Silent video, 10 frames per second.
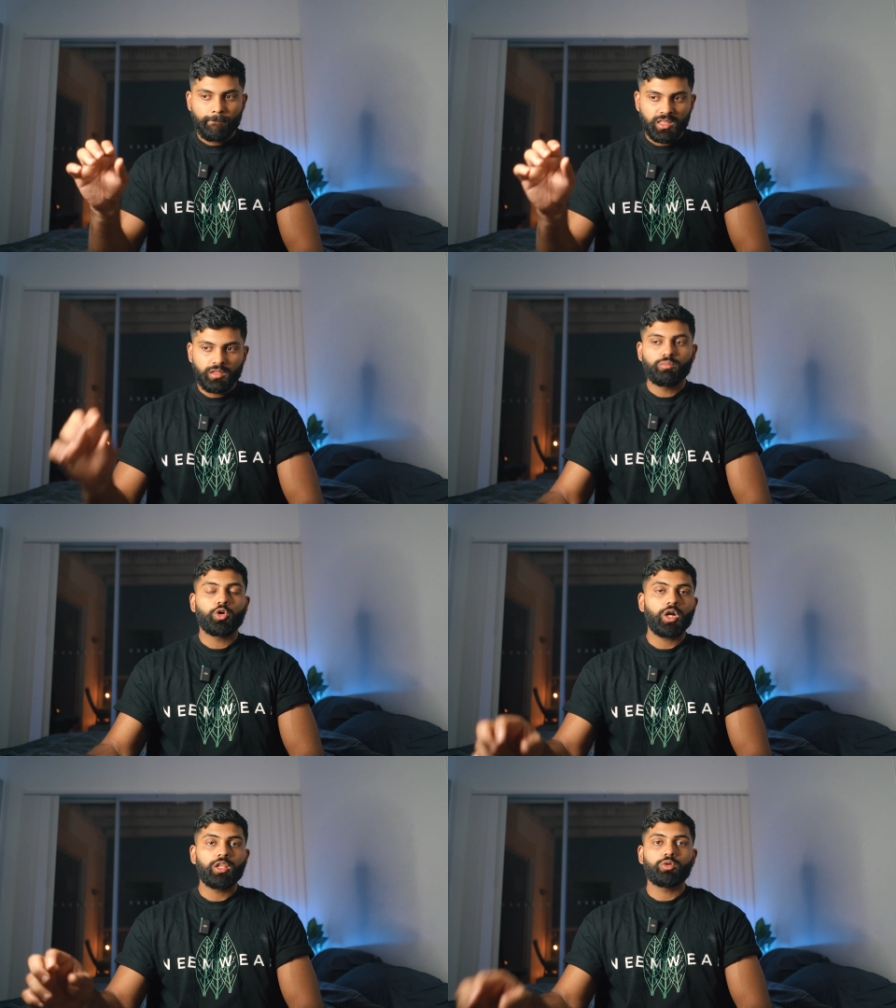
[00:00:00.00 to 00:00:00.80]
But the
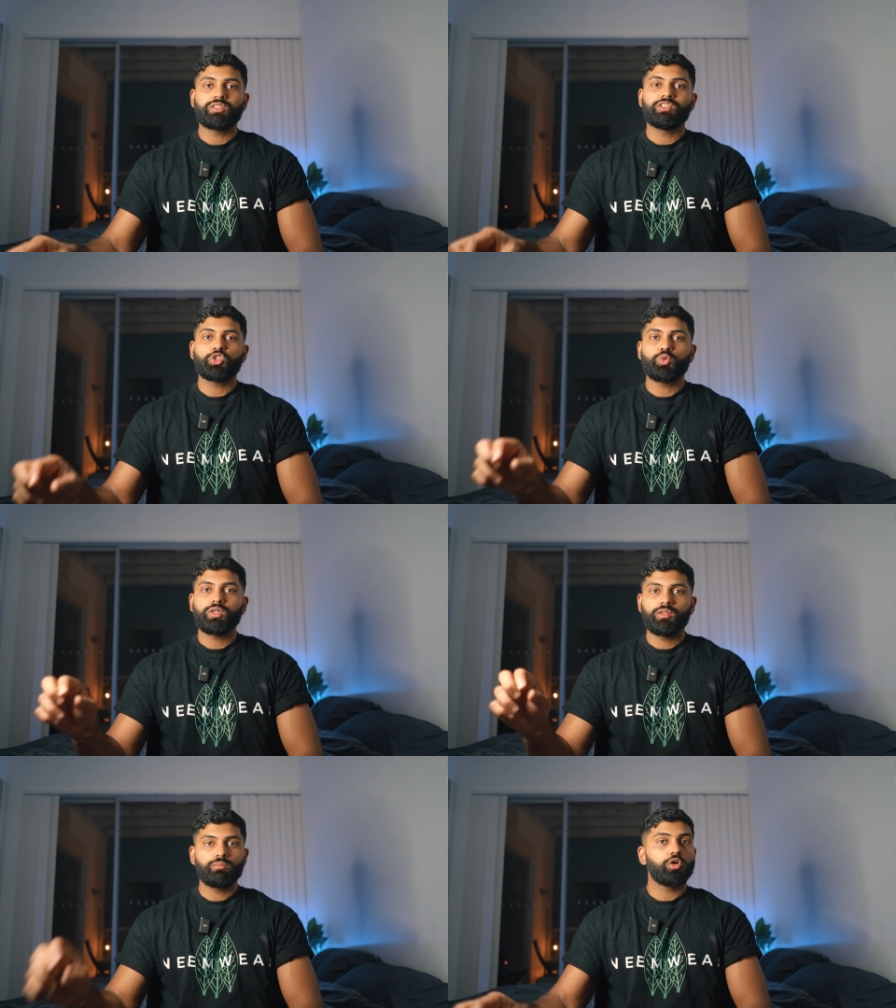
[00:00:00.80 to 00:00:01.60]
more I looked into
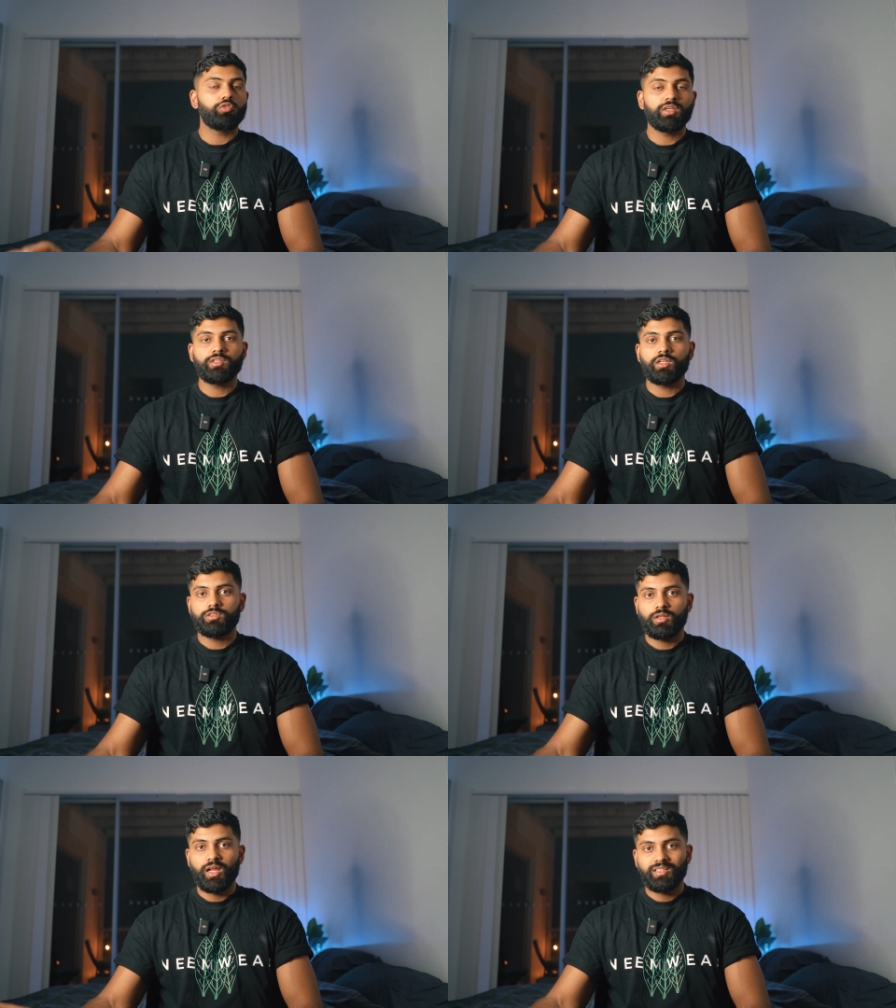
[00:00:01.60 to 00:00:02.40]
it, the more
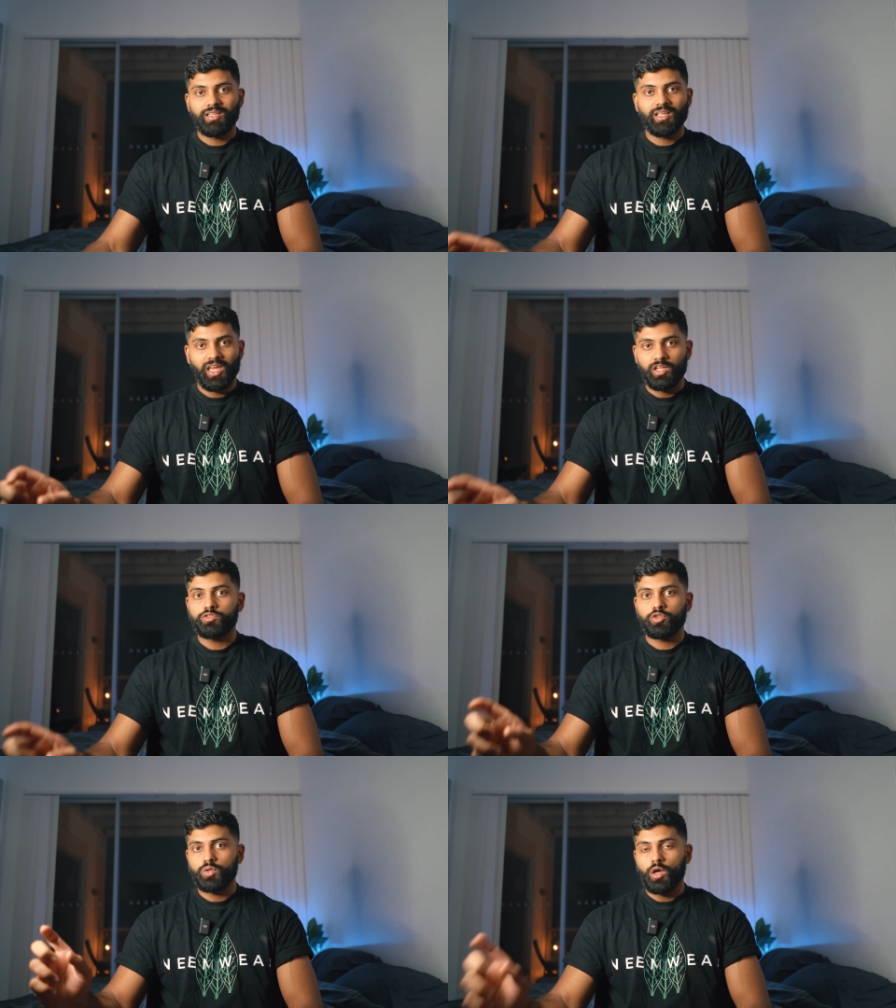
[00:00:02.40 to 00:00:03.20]
research that I did
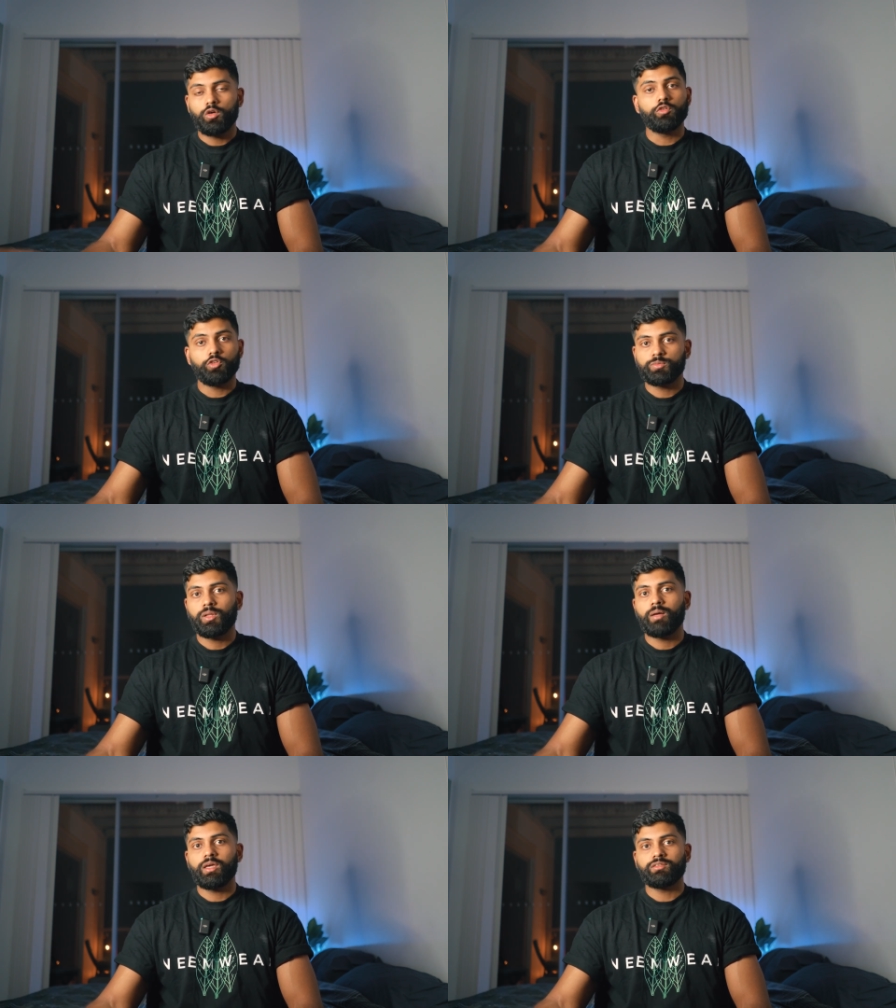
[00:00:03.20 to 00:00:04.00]
into a whole foods
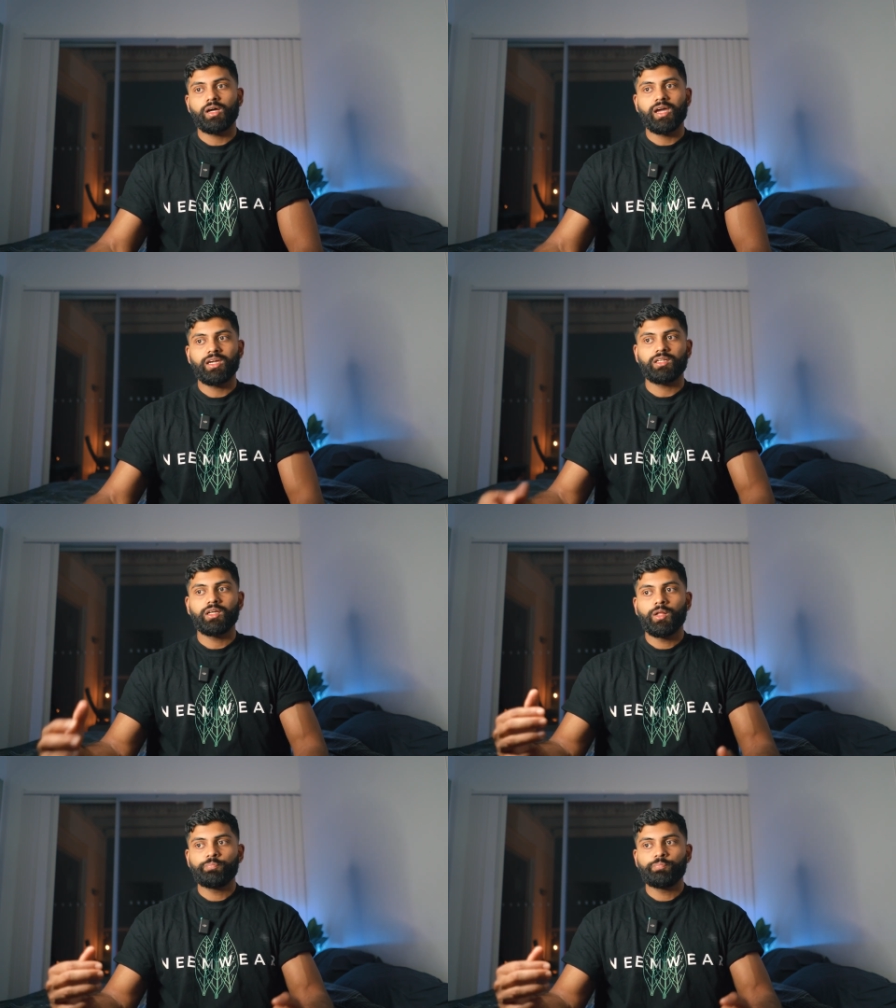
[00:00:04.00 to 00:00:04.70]
plant-based diet,